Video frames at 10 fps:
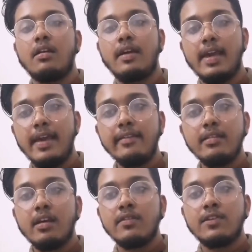
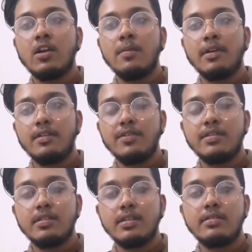Case Solomon
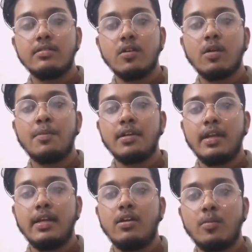vs. Solomon
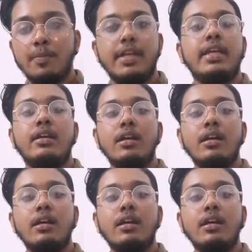and Company.